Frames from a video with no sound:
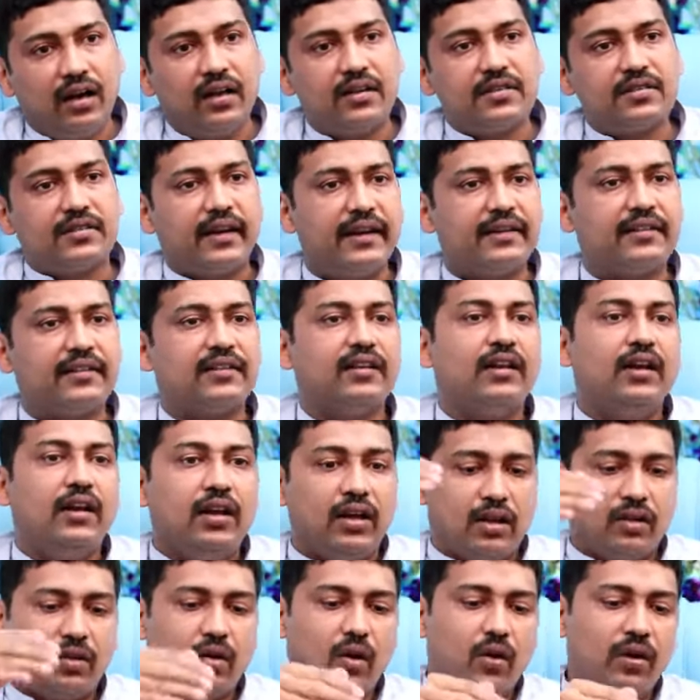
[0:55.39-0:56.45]
stress.
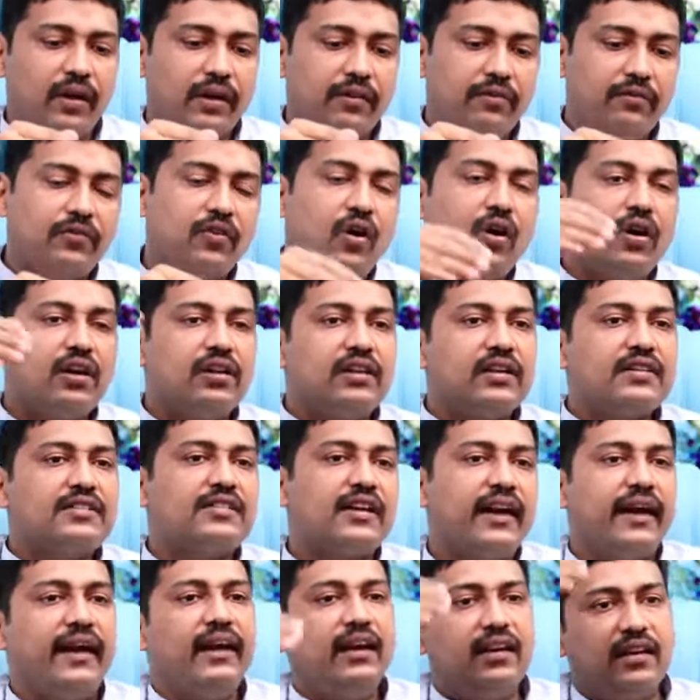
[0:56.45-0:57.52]
Now, if not the
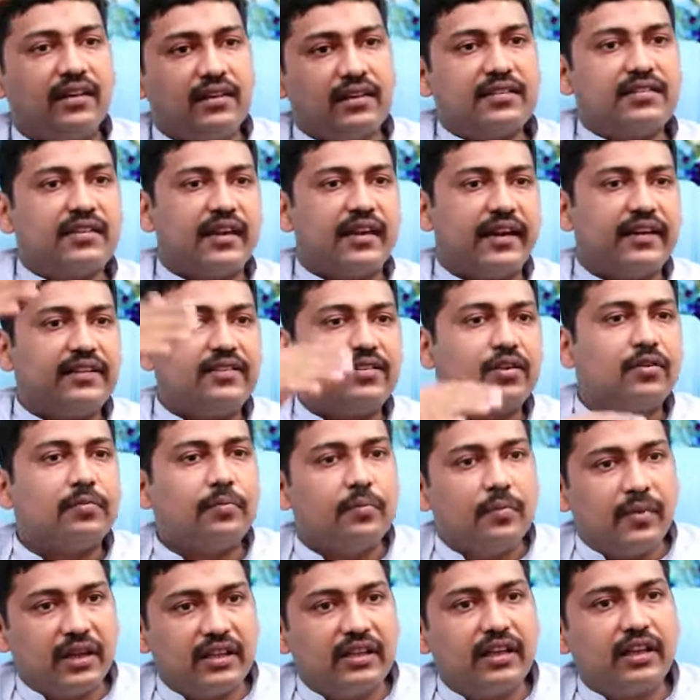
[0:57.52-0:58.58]
child, the stress of
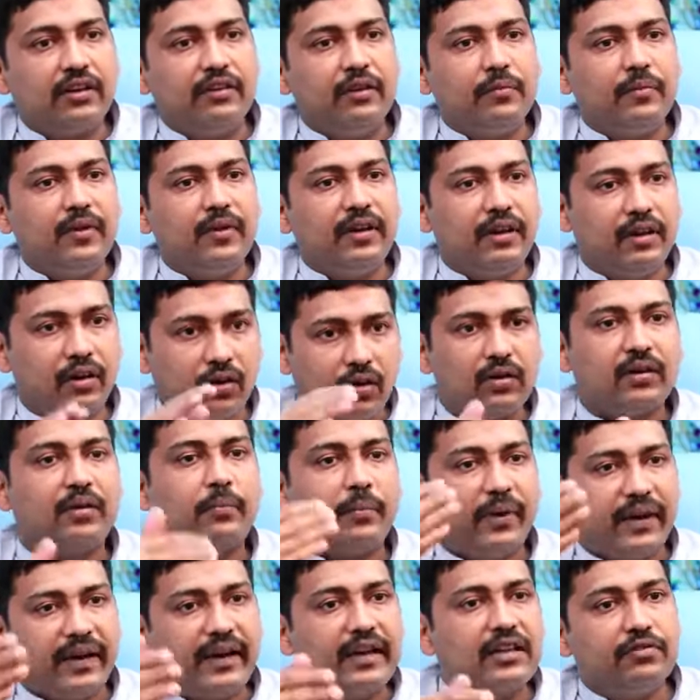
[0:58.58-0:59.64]
mother will be, or the
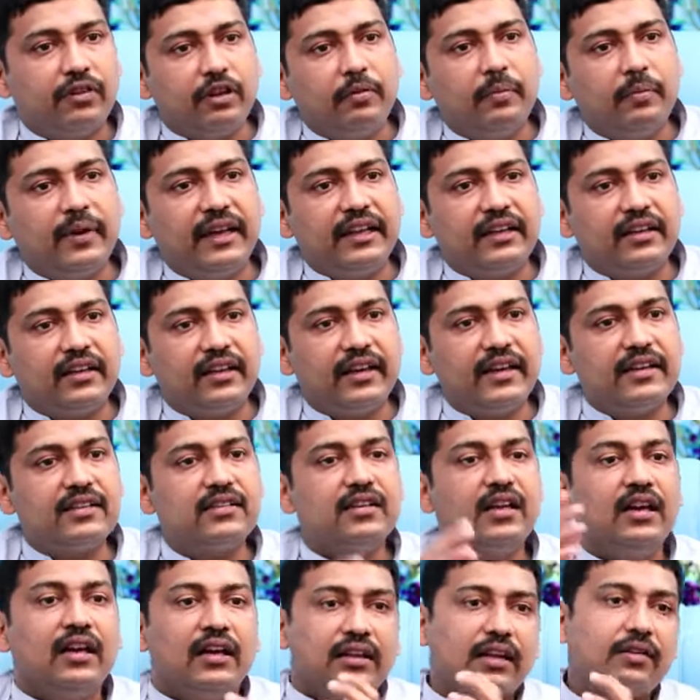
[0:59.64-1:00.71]
parents will be increased.
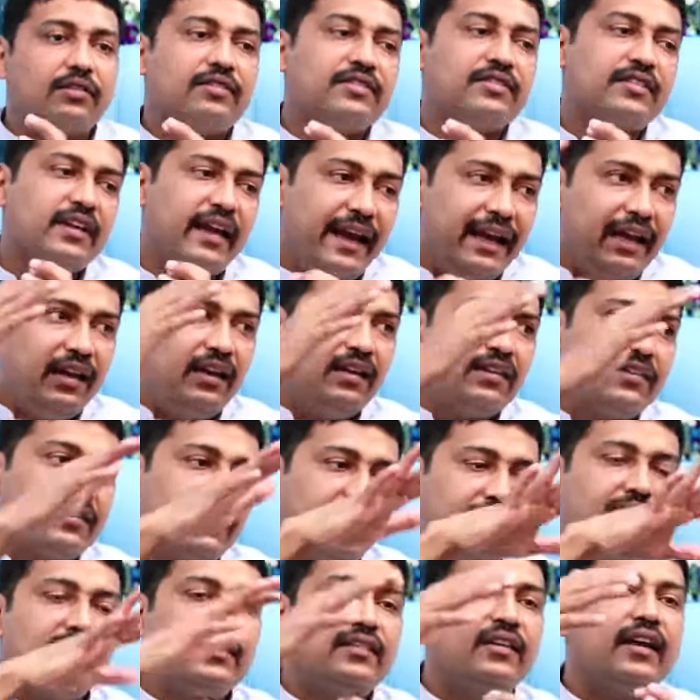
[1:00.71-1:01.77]
The child
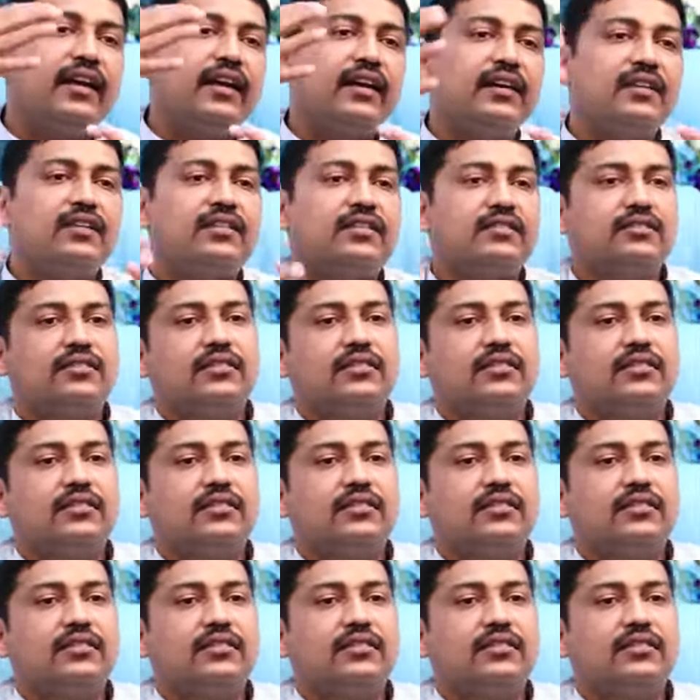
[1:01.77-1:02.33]
sees that